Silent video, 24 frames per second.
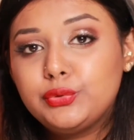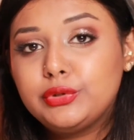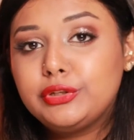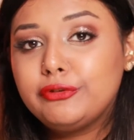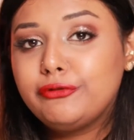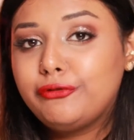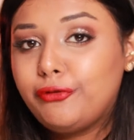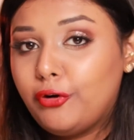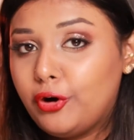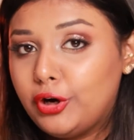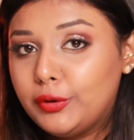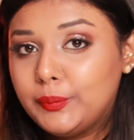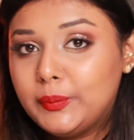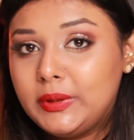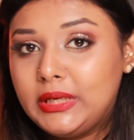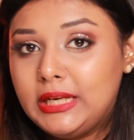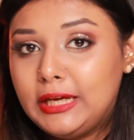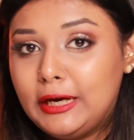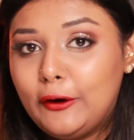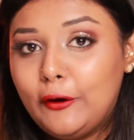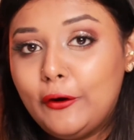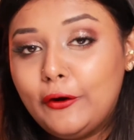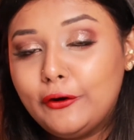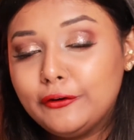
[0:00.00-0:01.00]
the
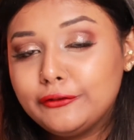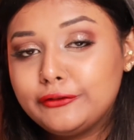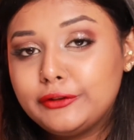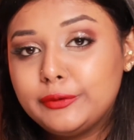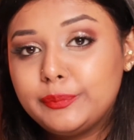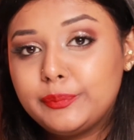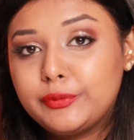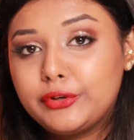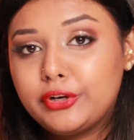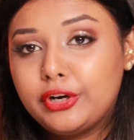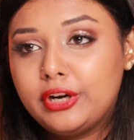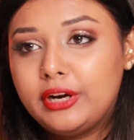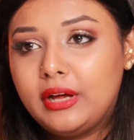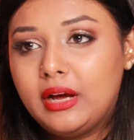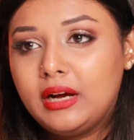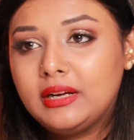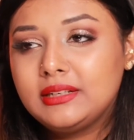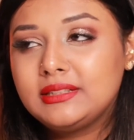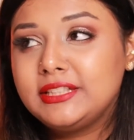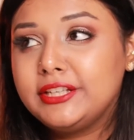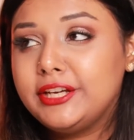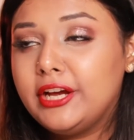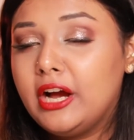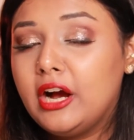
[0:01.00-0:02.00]
formula of the
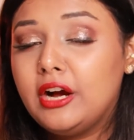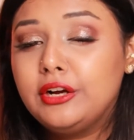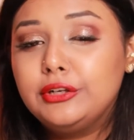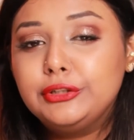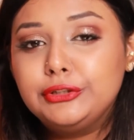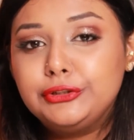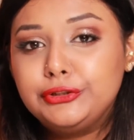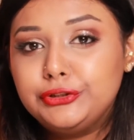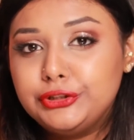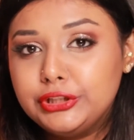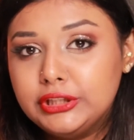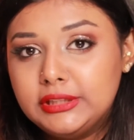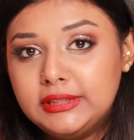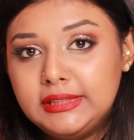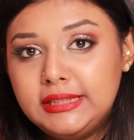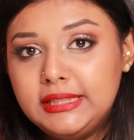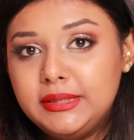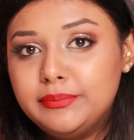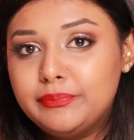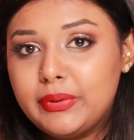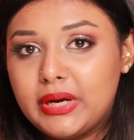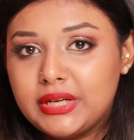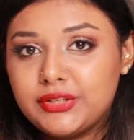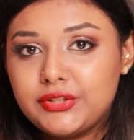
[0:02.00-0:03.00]
product, they are
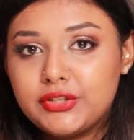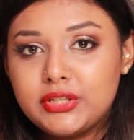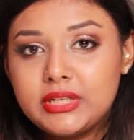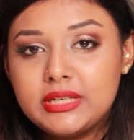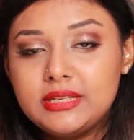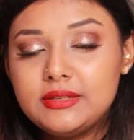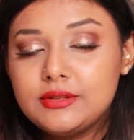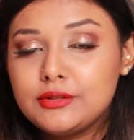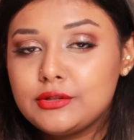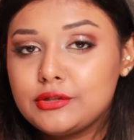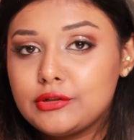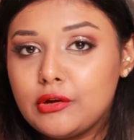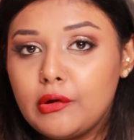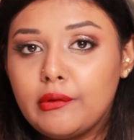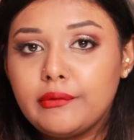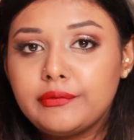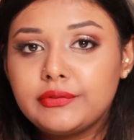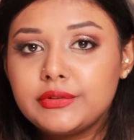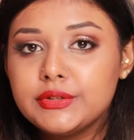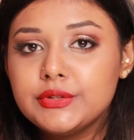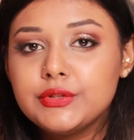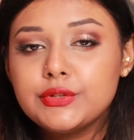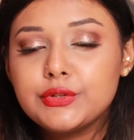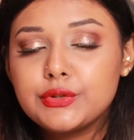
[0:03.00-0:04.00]
really buttery,
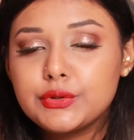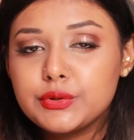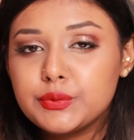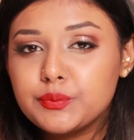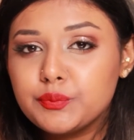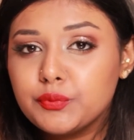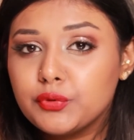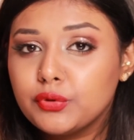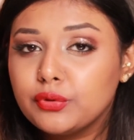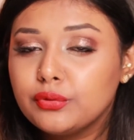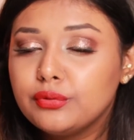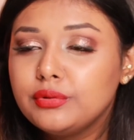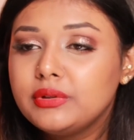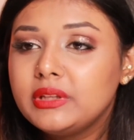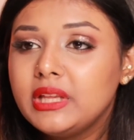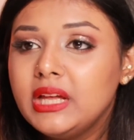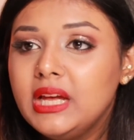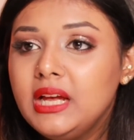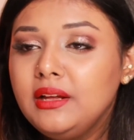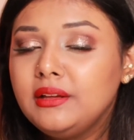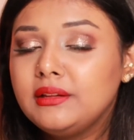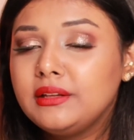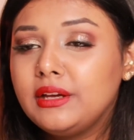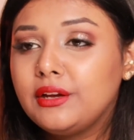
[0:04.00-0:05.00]
soft and smooth.
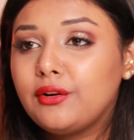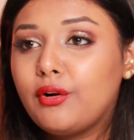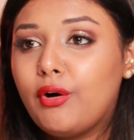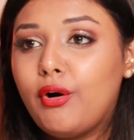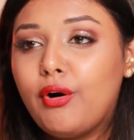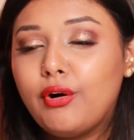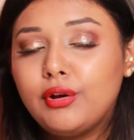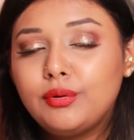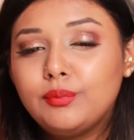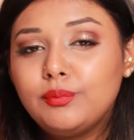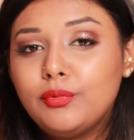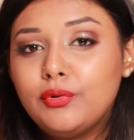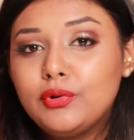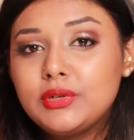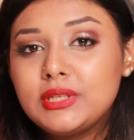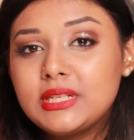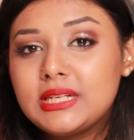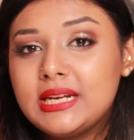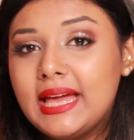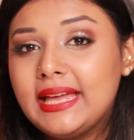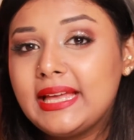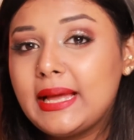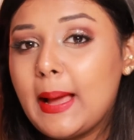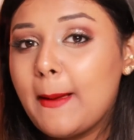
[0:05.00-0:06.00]
They're almost
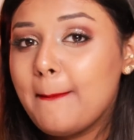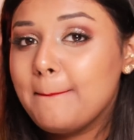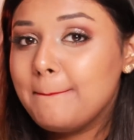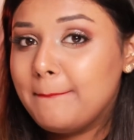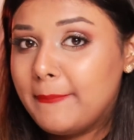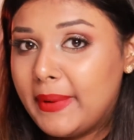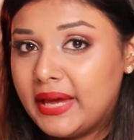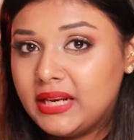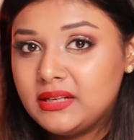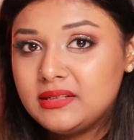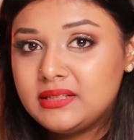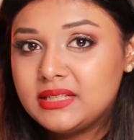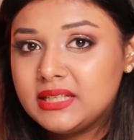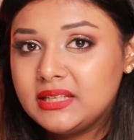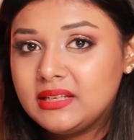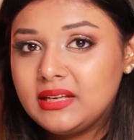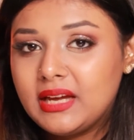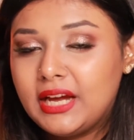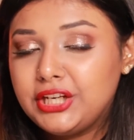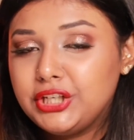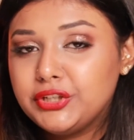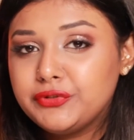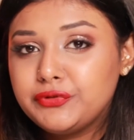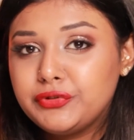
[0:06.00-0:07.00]
like melting
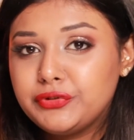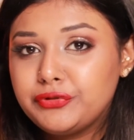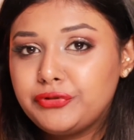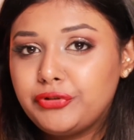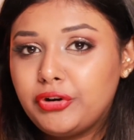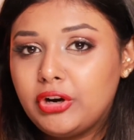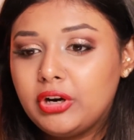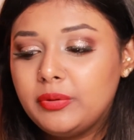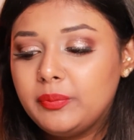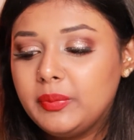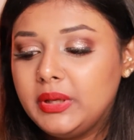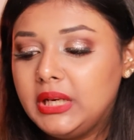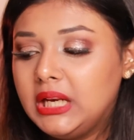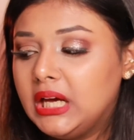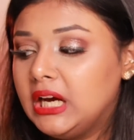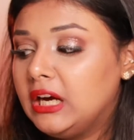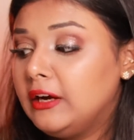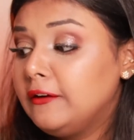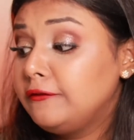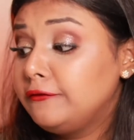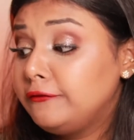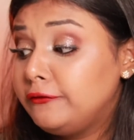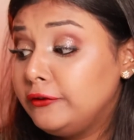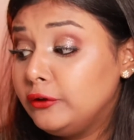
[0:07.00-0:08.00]
kind of a
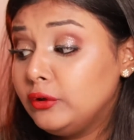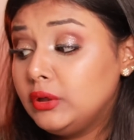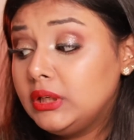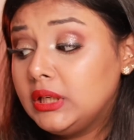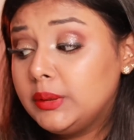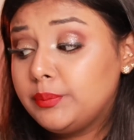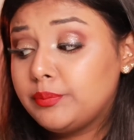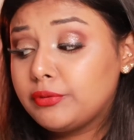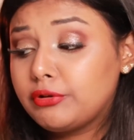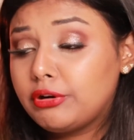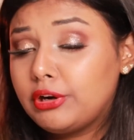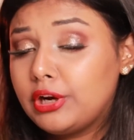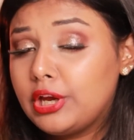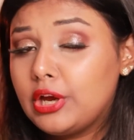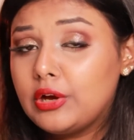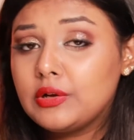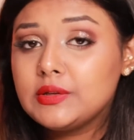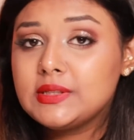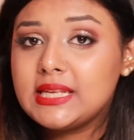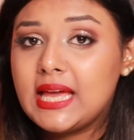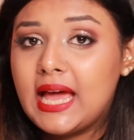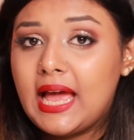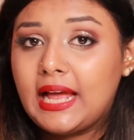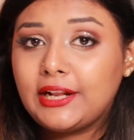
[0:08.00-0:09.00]
formula. Few lip
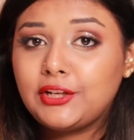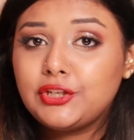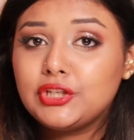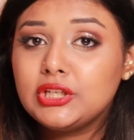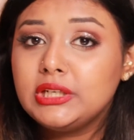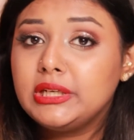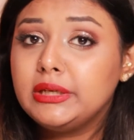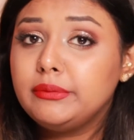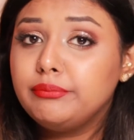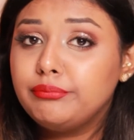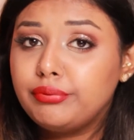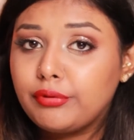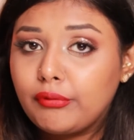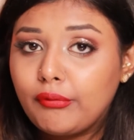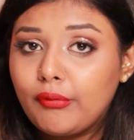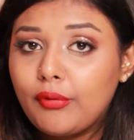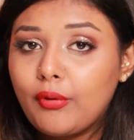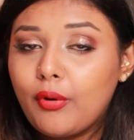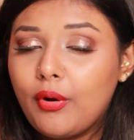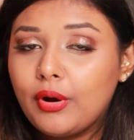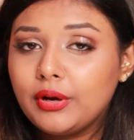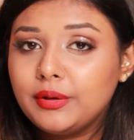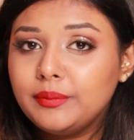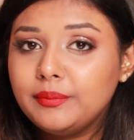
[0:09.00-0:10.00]
crayons actually
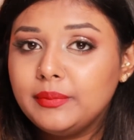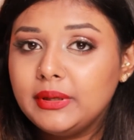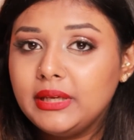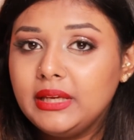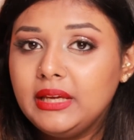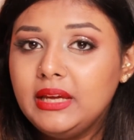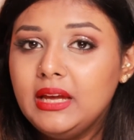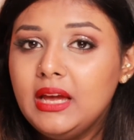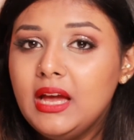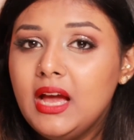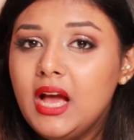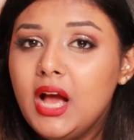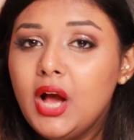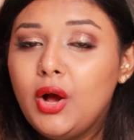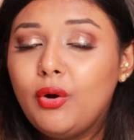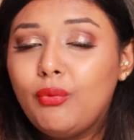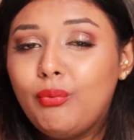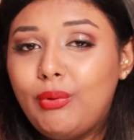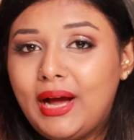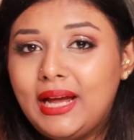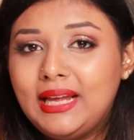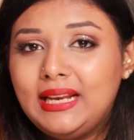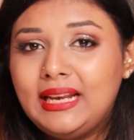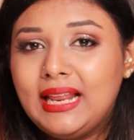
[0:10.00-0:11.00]
broke on me
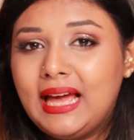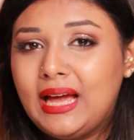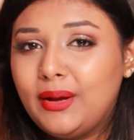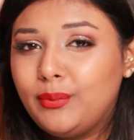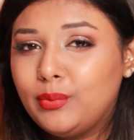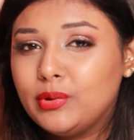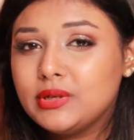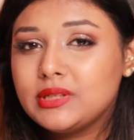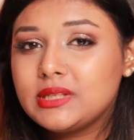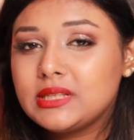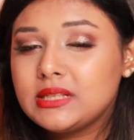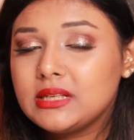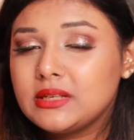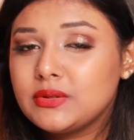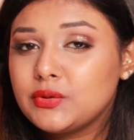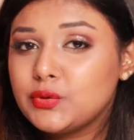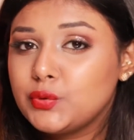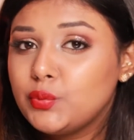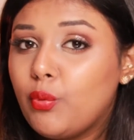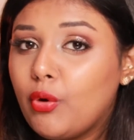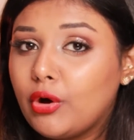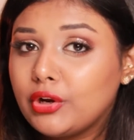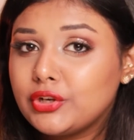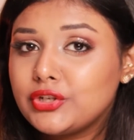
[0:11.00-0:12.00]
while I was
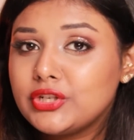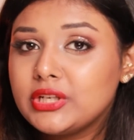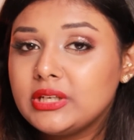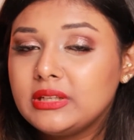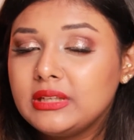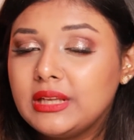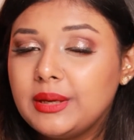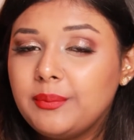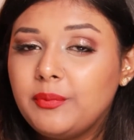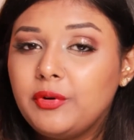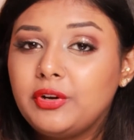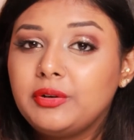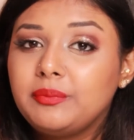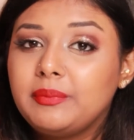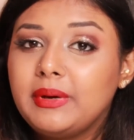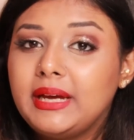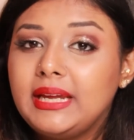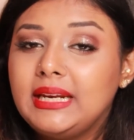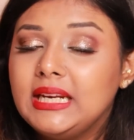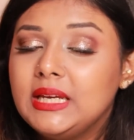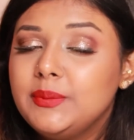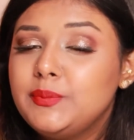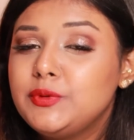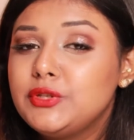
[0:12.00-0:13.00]
swatching them on
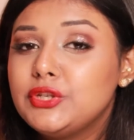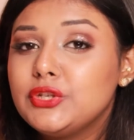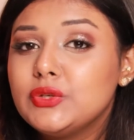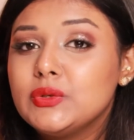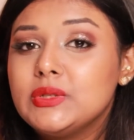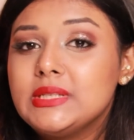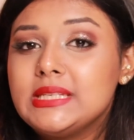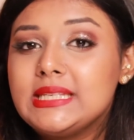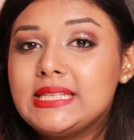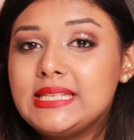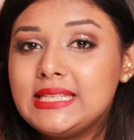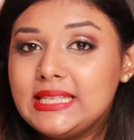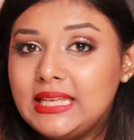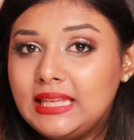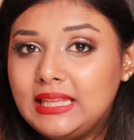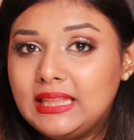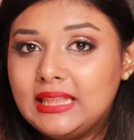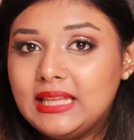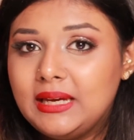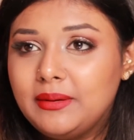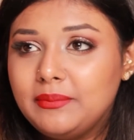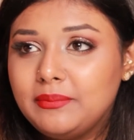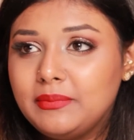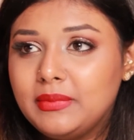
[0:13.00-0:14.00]
my lips. You'll see
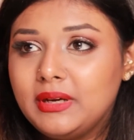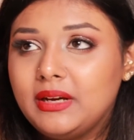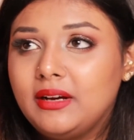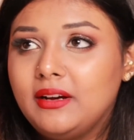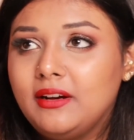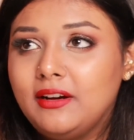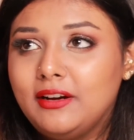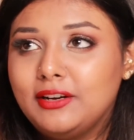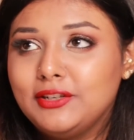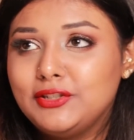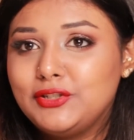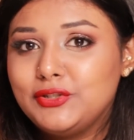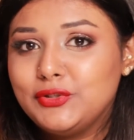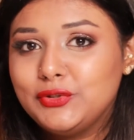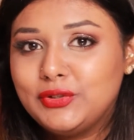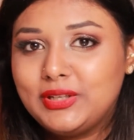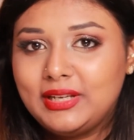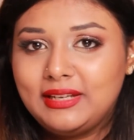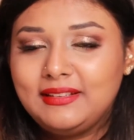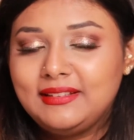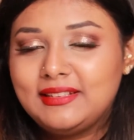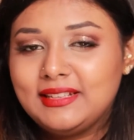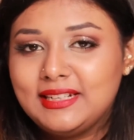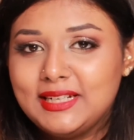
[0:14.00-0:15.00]
them
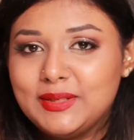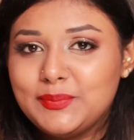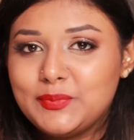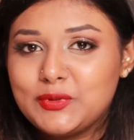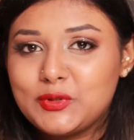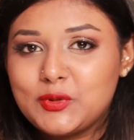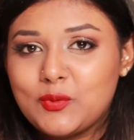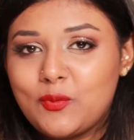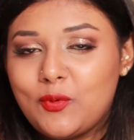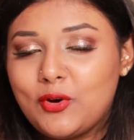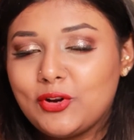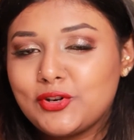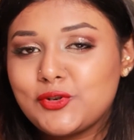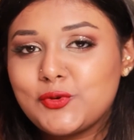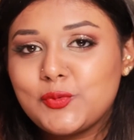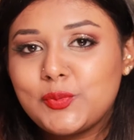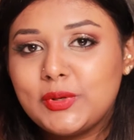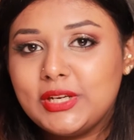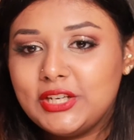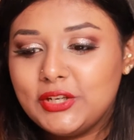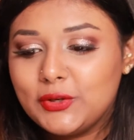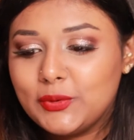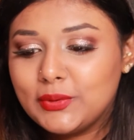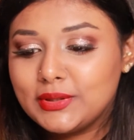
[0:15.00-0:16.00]
during the lip swatch
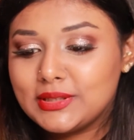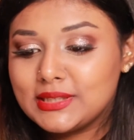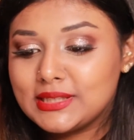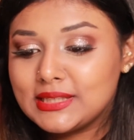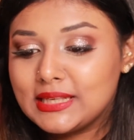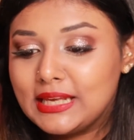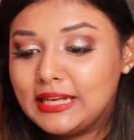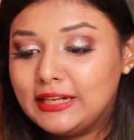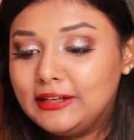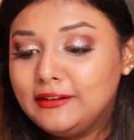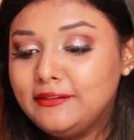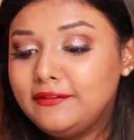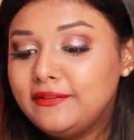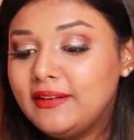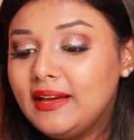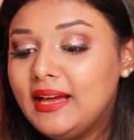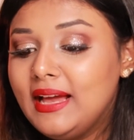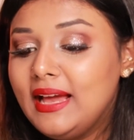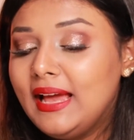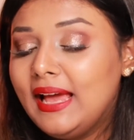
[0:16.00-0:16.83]
video itself.